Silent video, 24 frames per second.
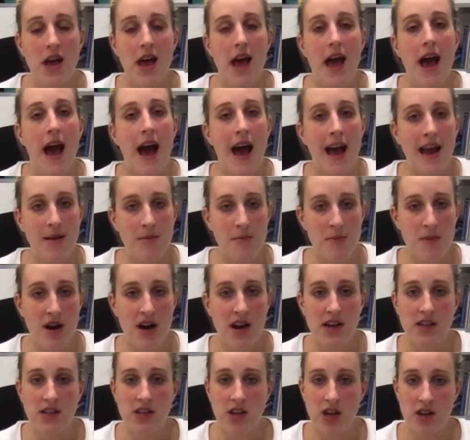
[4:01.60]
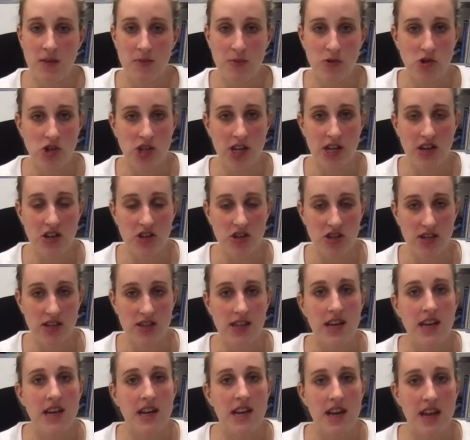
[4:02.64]
and myotomal changes
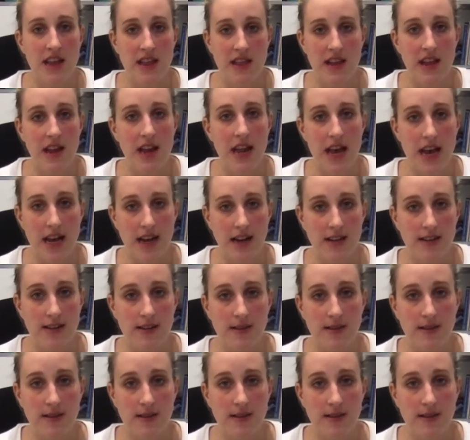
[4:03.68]
in the legs.